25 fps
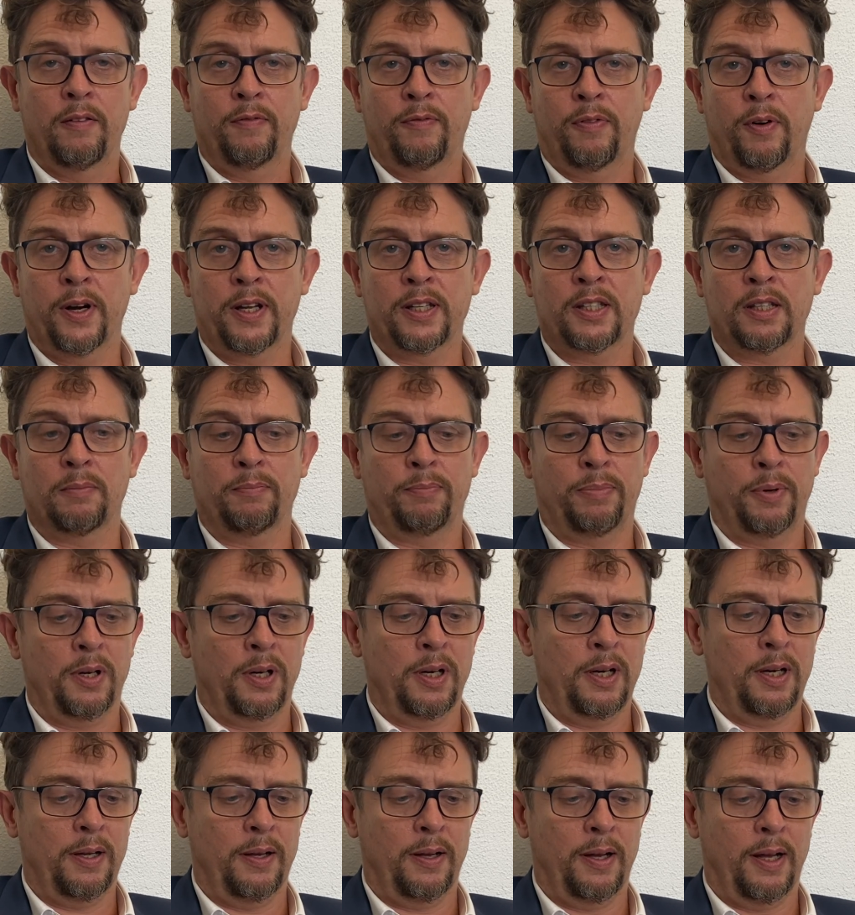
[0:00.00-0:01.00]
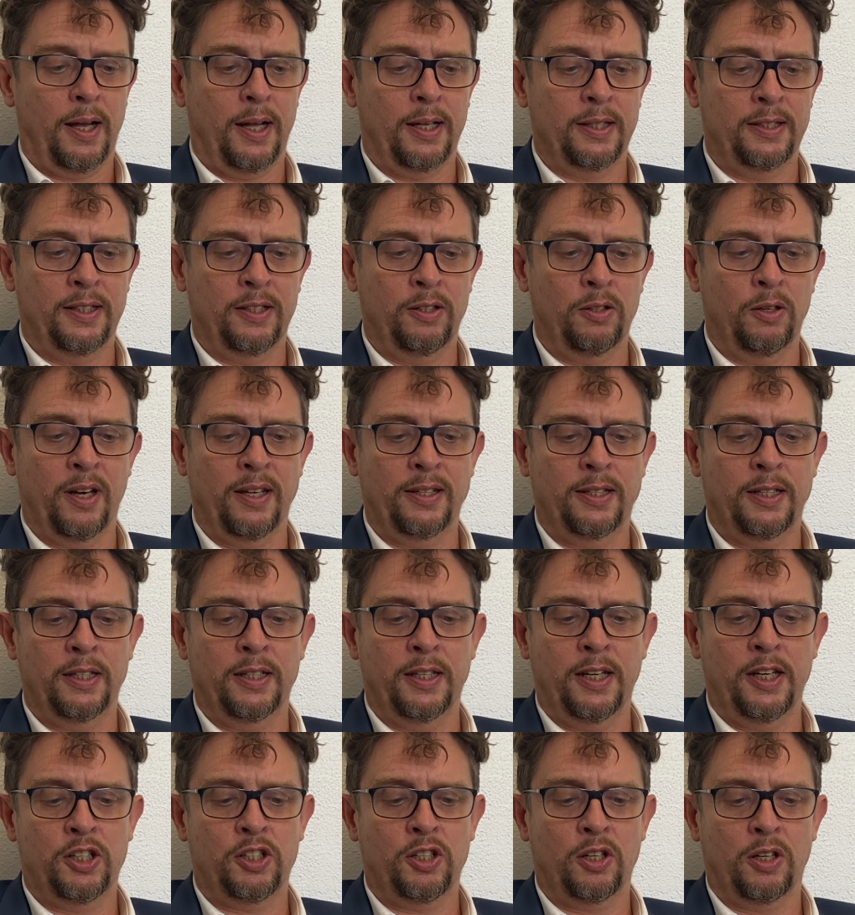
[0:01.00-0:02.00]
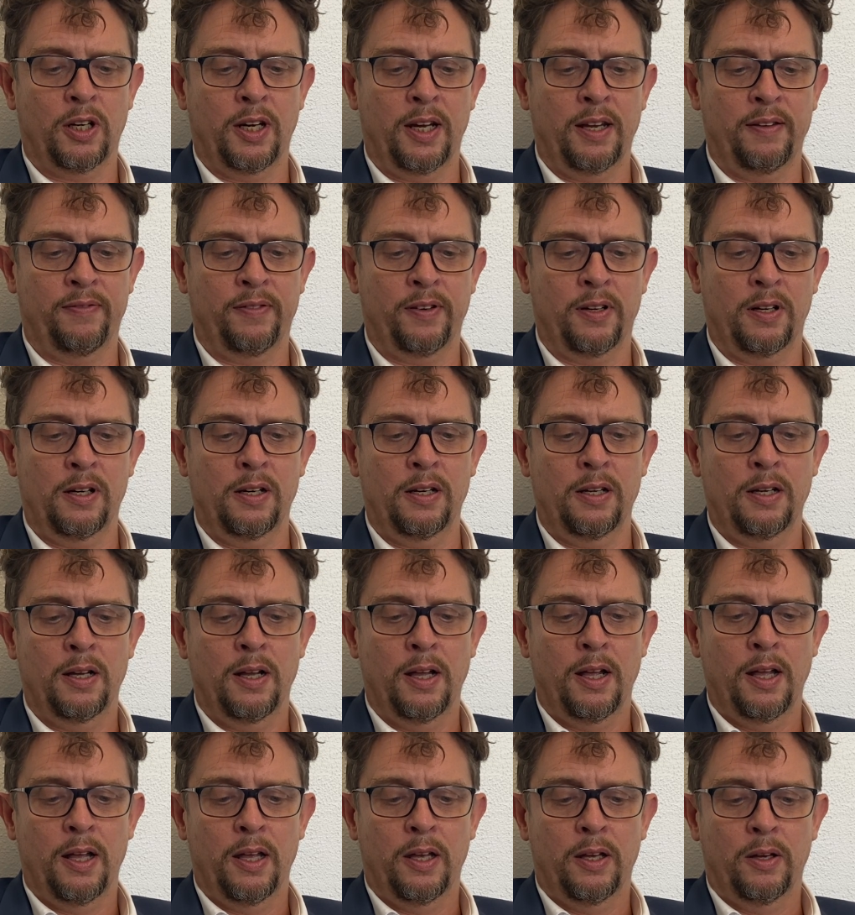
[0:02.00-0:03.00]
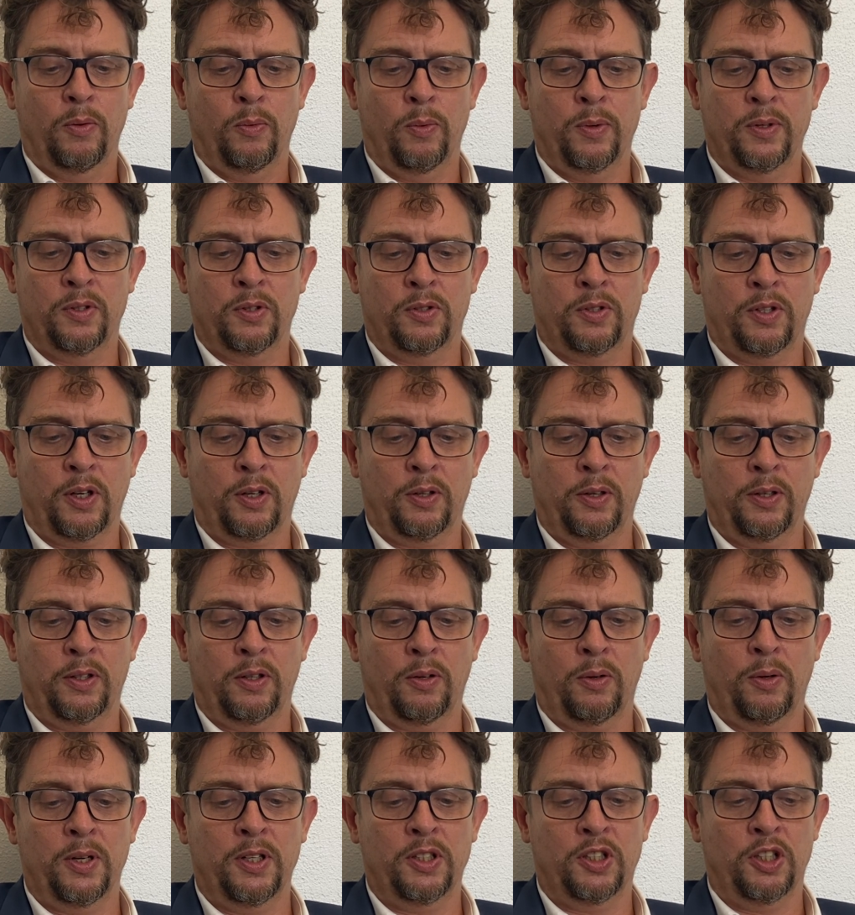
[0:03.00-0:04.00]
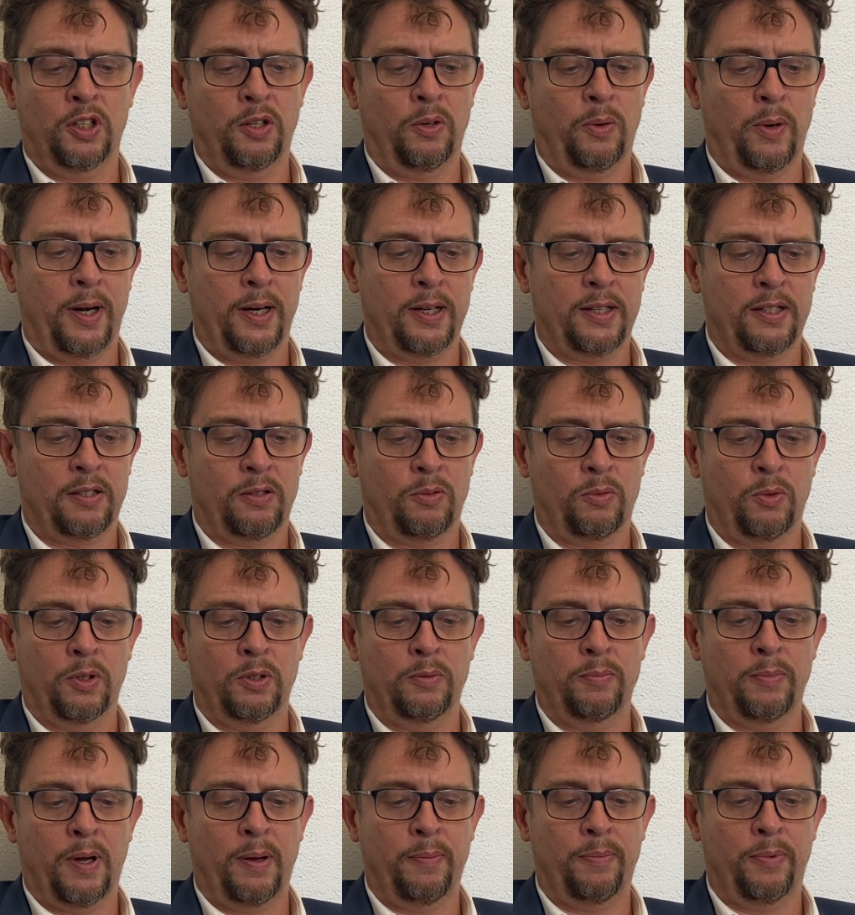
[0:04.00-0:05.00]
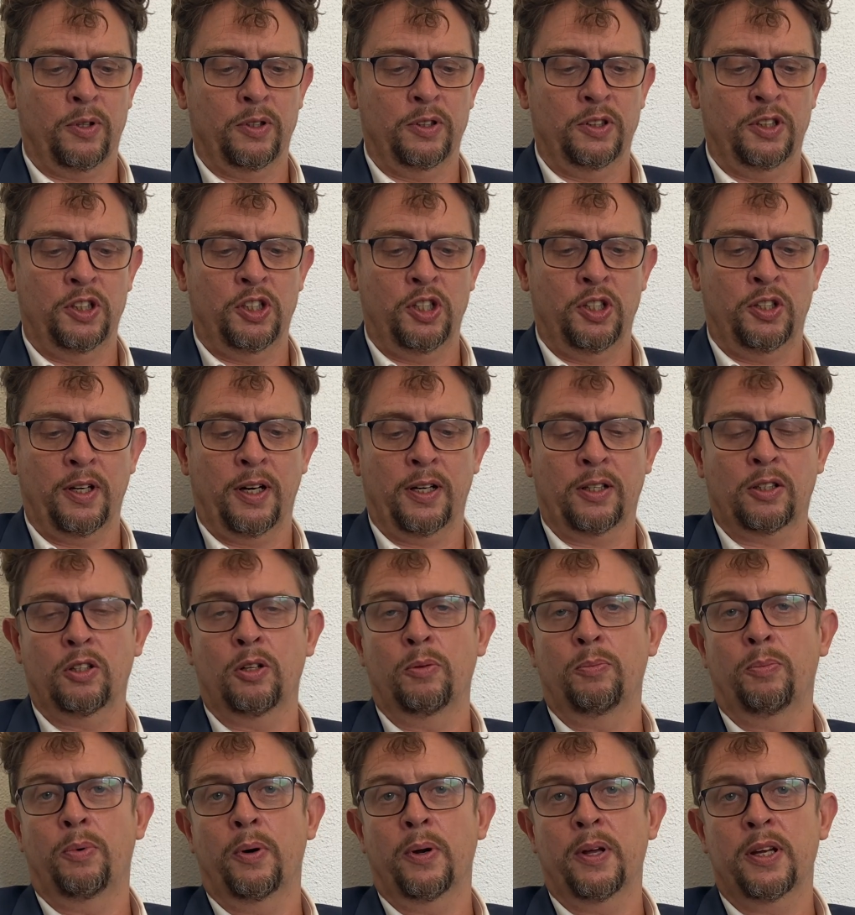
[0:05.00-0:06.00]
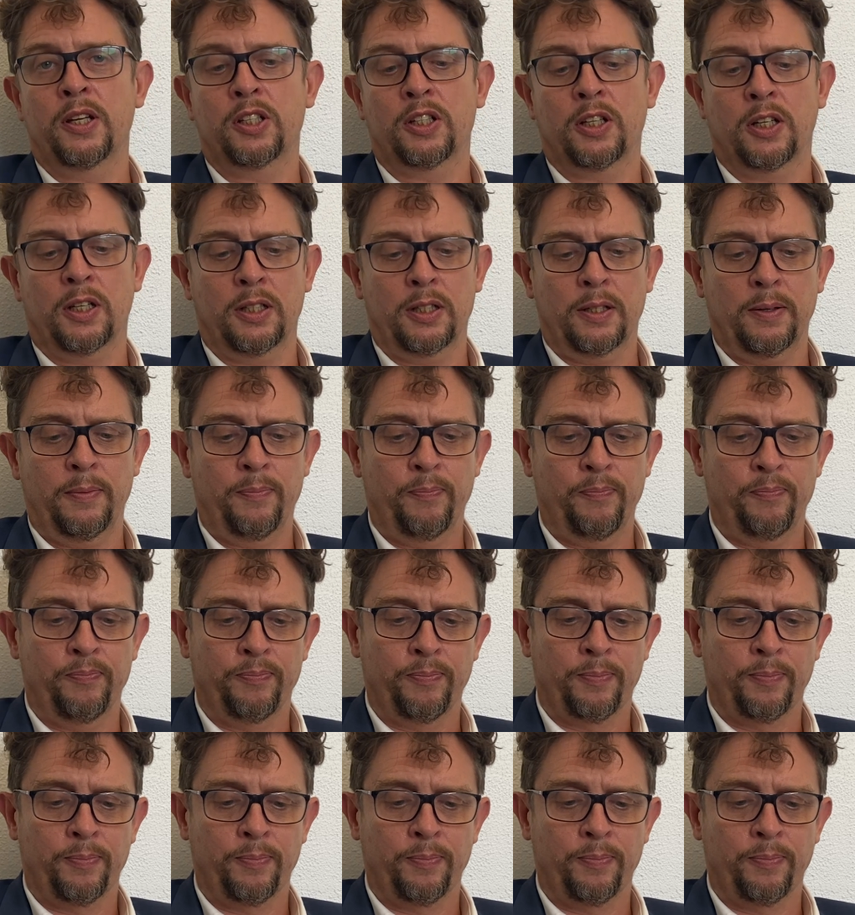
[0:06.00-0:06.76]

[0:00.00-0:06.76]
For example, at the United Nations level, with the Secretary General's Roadmap on Digital Cooperation,